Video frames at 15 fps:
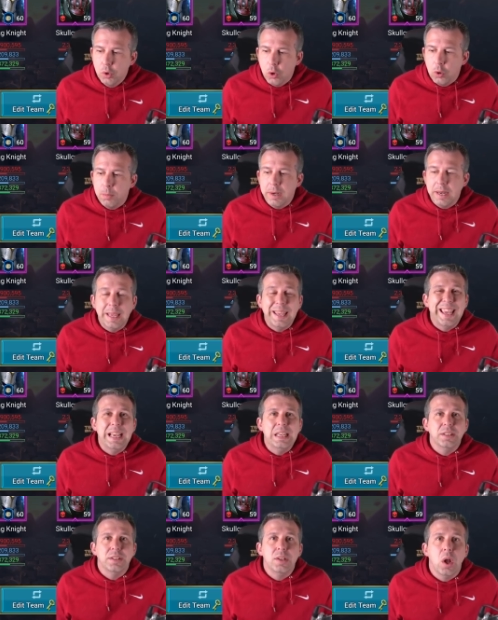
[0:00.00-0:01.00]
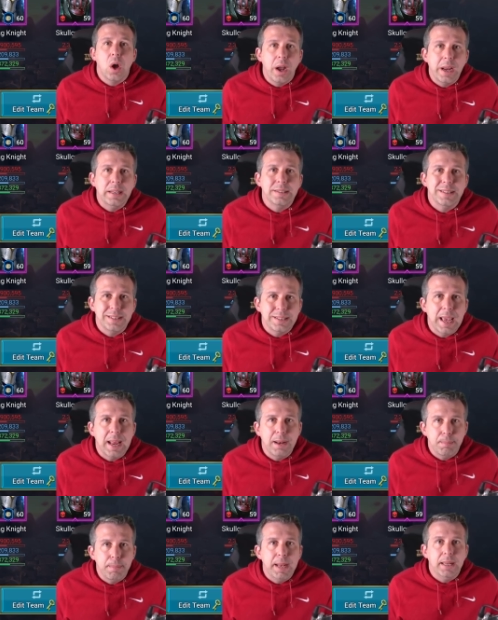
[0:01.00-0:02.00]
Normally, he's 9 to
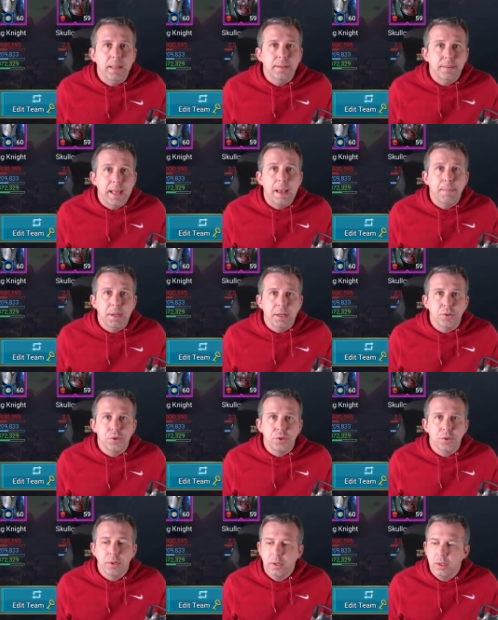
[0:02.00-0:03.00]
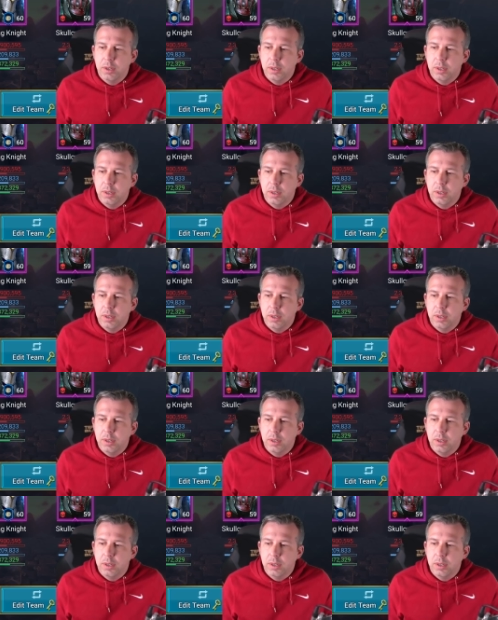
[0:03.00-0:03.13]
10 million damage.